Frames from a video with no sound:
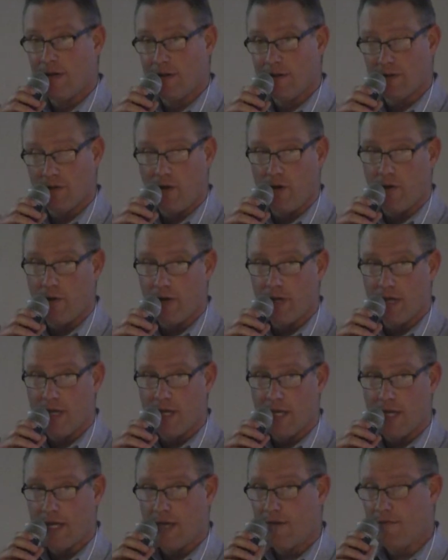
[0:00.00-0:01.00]
So
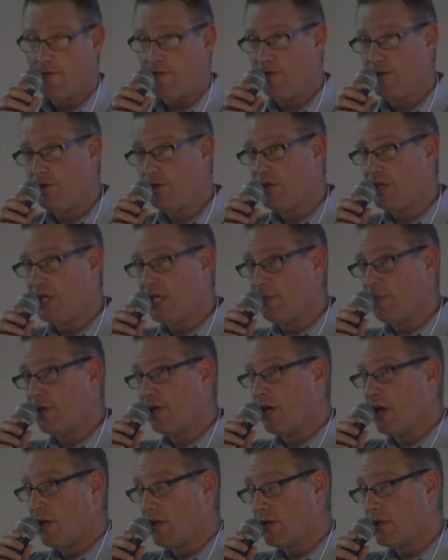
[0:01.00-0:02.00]
if you keep
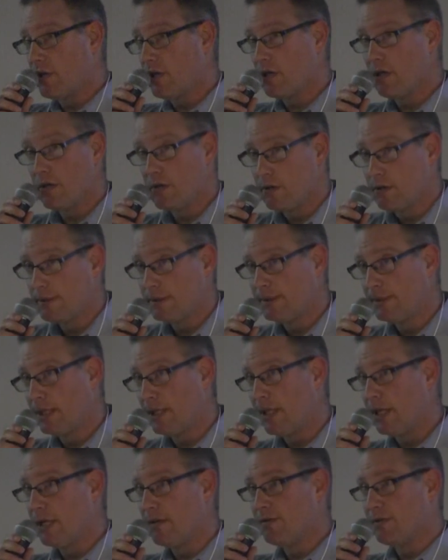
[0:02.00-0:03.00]
it under,
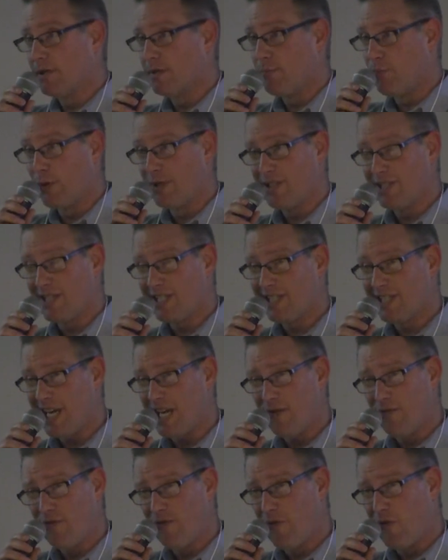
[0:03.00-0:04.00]
uh, was it
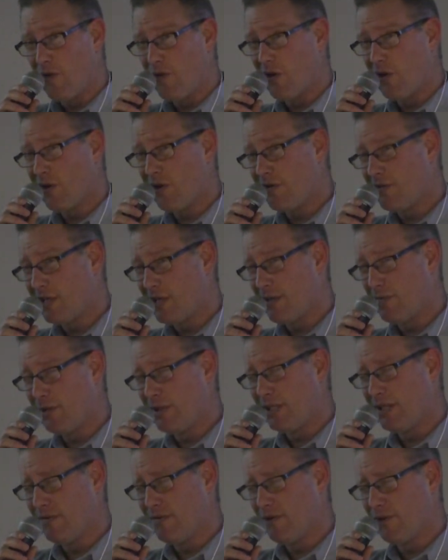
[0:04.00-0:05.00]
0.684, I
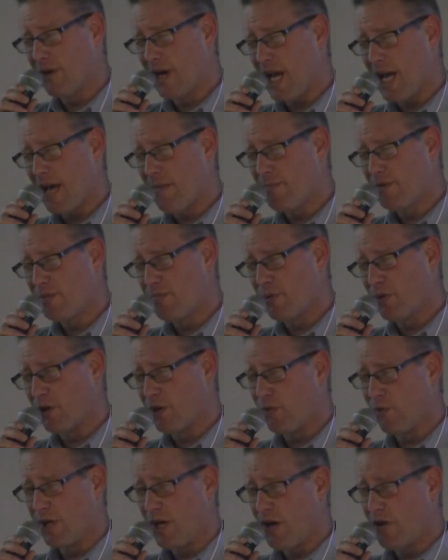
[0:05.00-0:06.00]
believe, grams
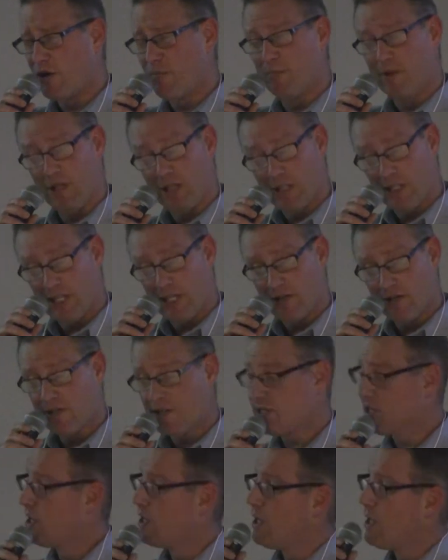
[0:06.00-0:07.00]
per 100
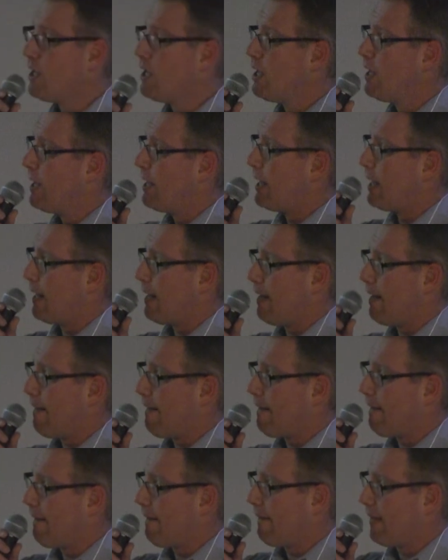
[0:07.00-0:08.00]
milliliters, uh,
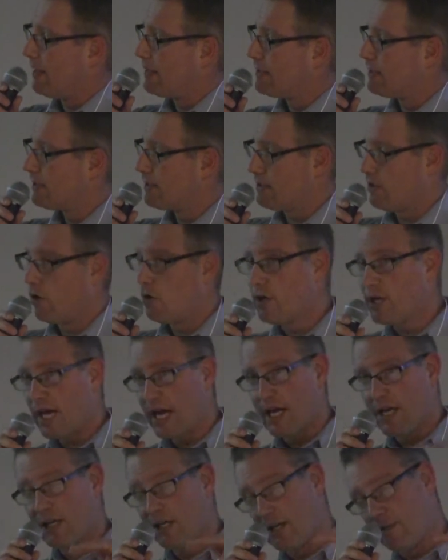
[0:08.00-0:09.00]
that's
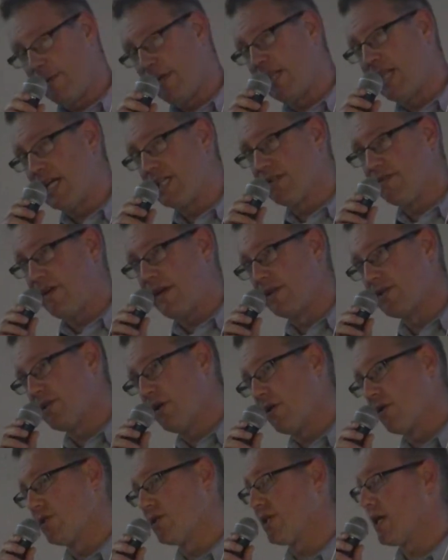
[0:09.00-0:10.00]
okay. It can be classified as
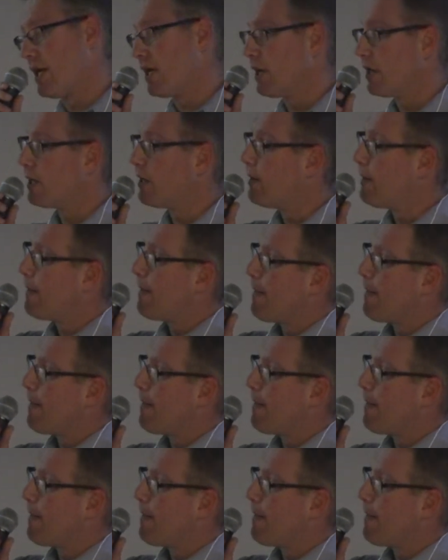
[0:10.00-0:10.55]
hard cider.